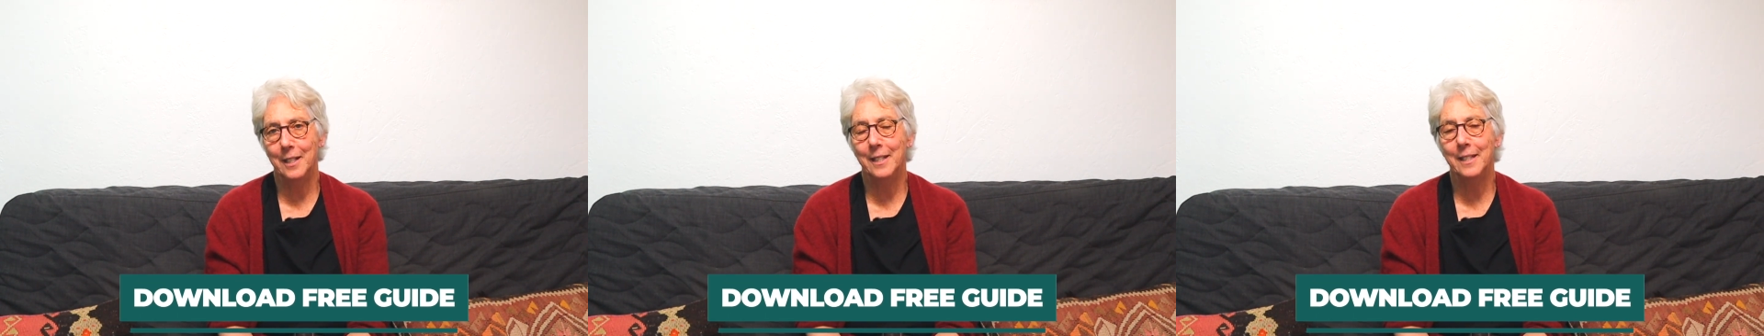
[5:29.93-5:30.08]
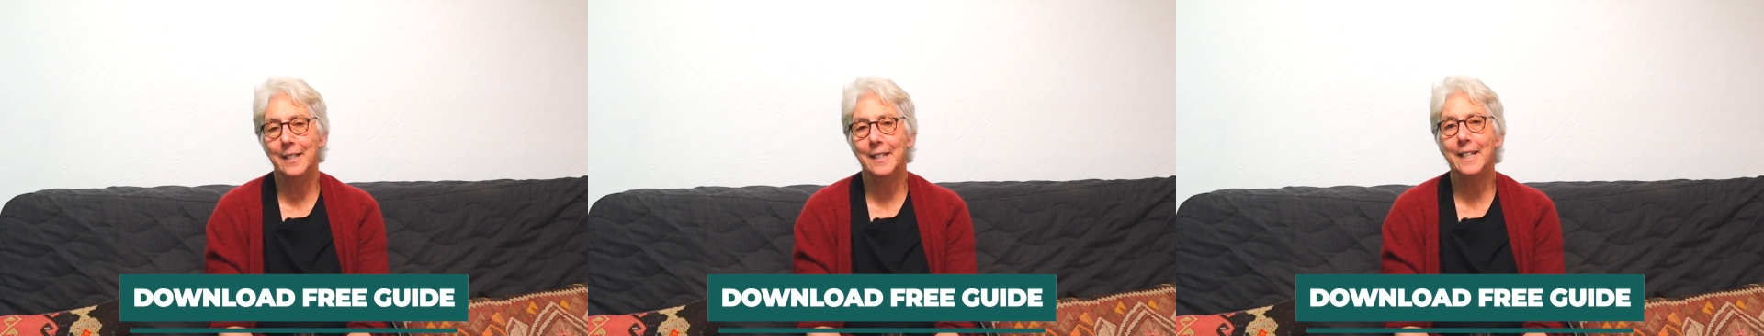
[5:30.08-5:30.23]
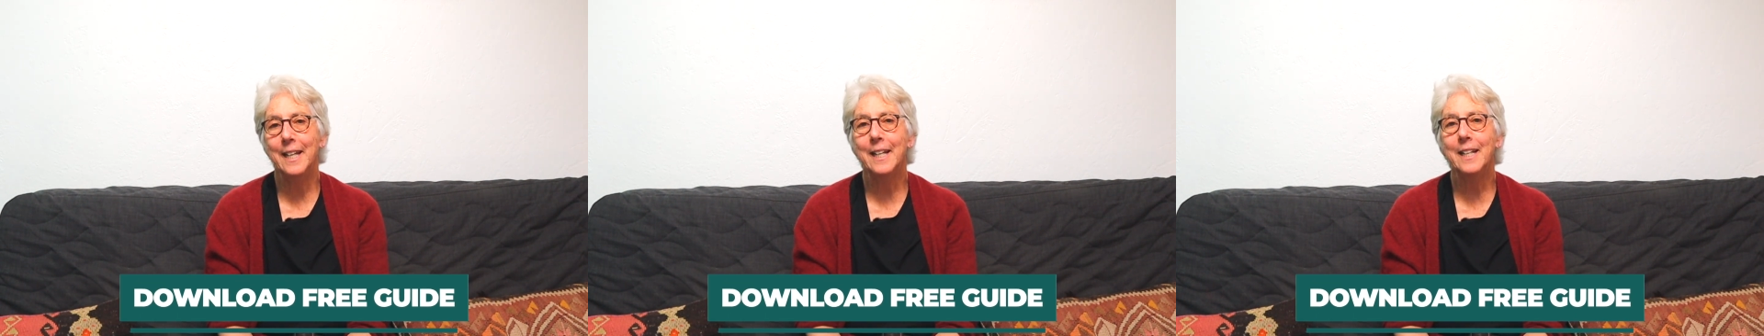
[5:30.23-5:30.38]

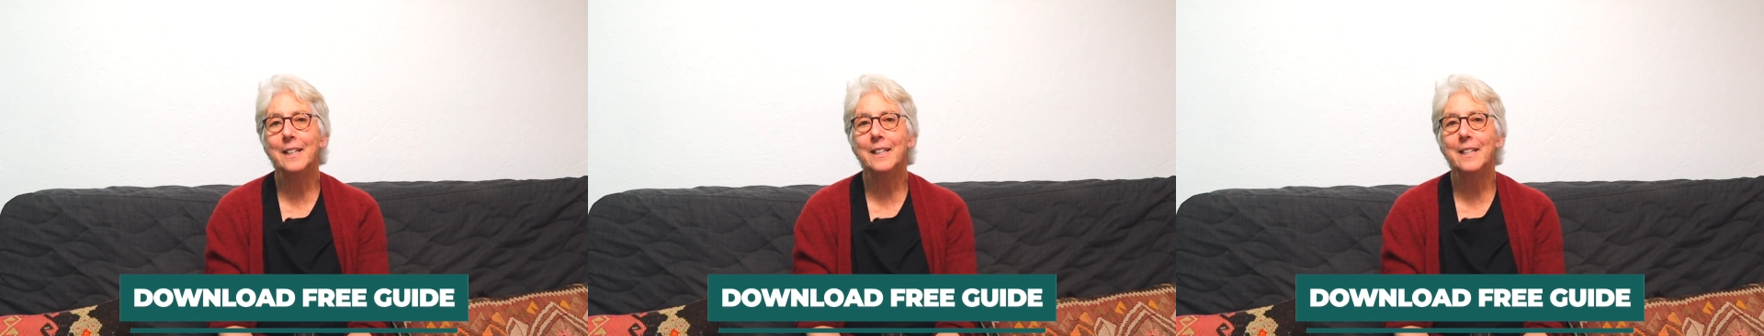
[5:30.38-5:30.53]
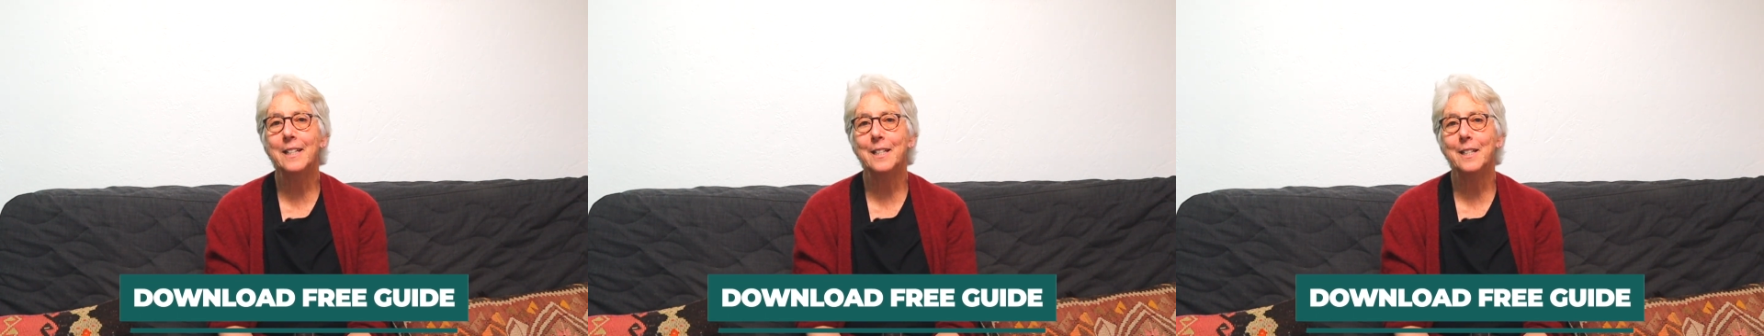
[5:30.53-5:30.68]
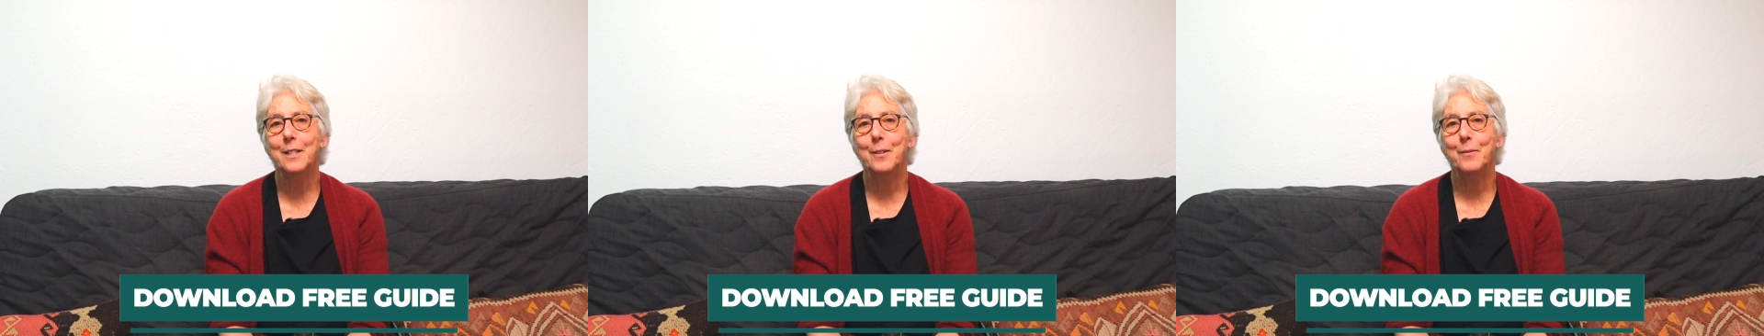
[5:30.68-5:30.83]
to get a
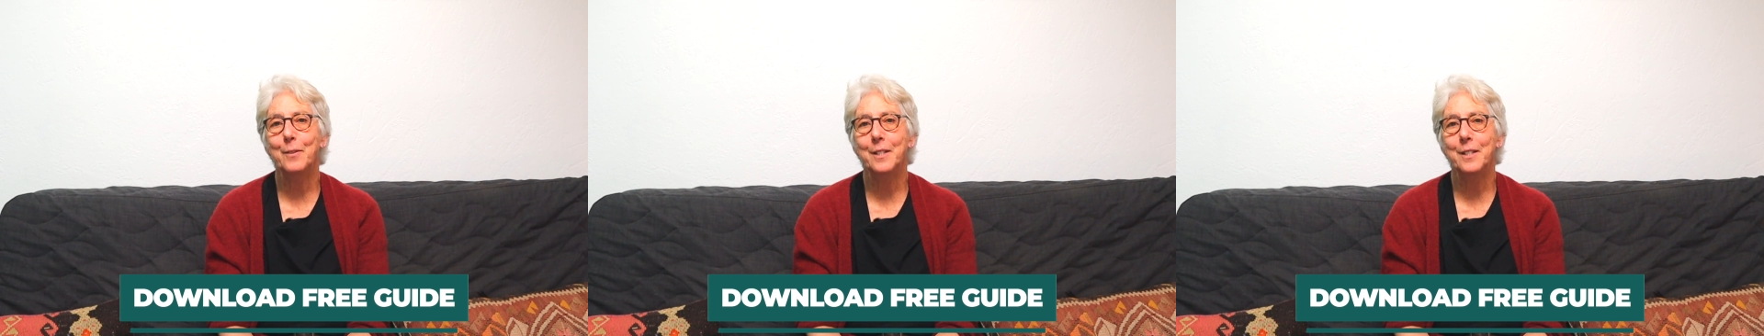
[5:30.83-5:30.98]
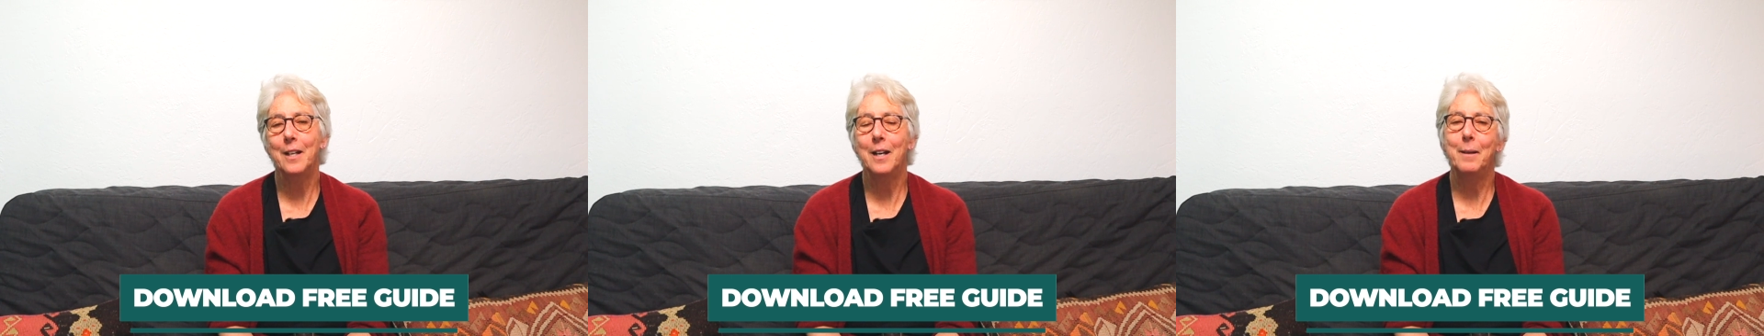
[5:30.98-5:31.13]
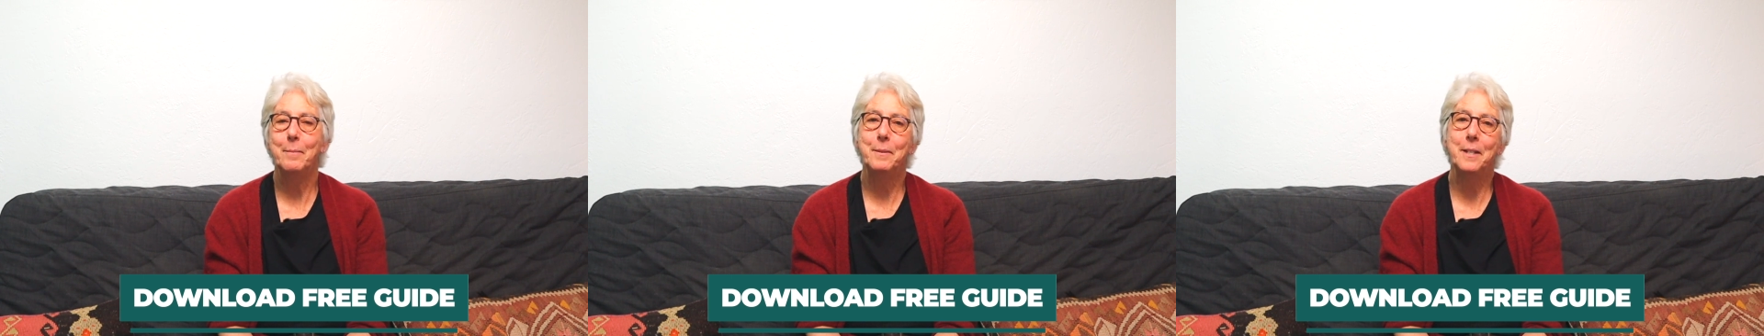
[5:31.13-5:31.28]
list of the top